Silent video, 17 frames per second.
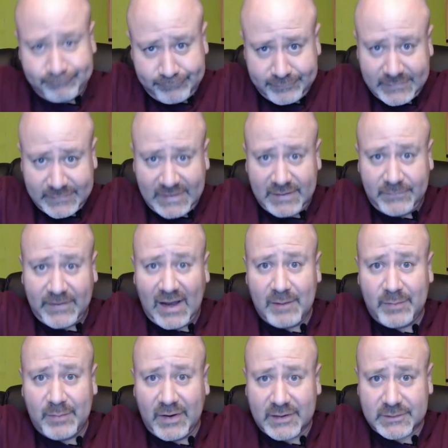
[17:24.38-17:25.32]
and the
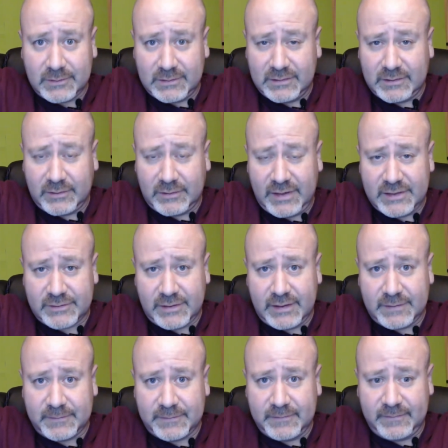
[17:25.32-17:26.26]
$5 on the green
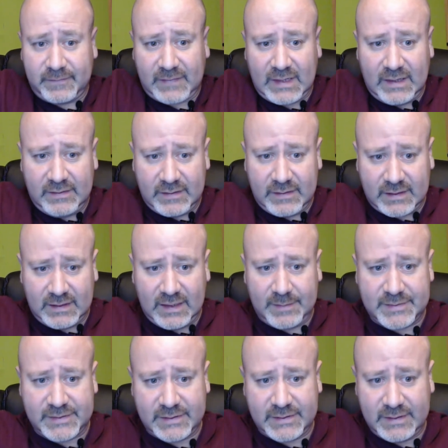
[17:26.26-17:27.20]
screen. And the
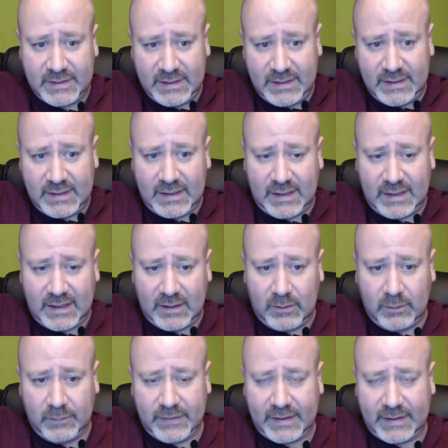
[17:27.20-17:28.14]
clips I
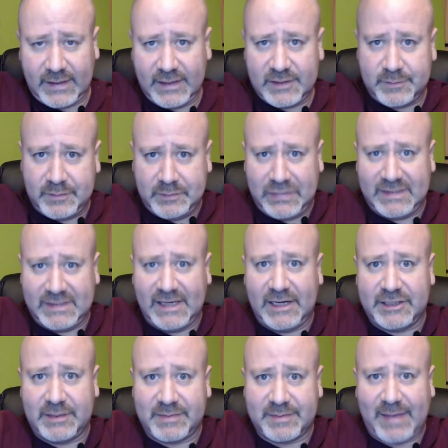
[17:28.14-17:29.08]
hold the kids'
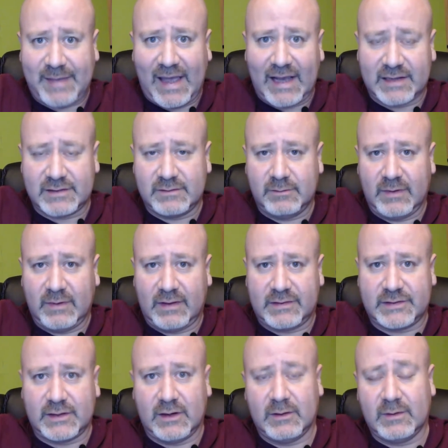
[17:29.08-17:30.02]
potato chips bags with,
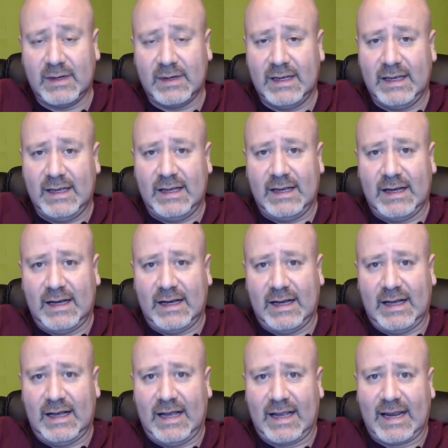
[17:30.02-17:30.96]
so
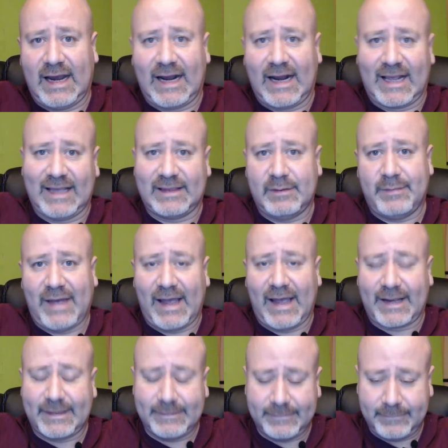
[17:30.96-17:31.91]
I gotta get them
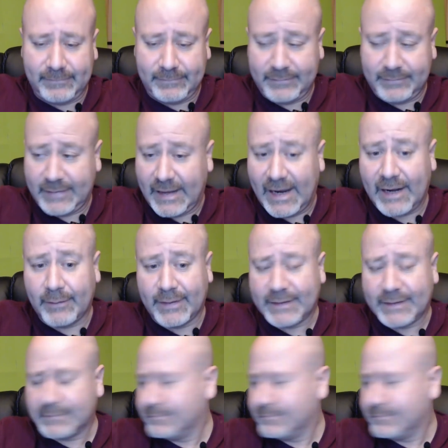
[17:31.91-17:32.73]
back. Anyway.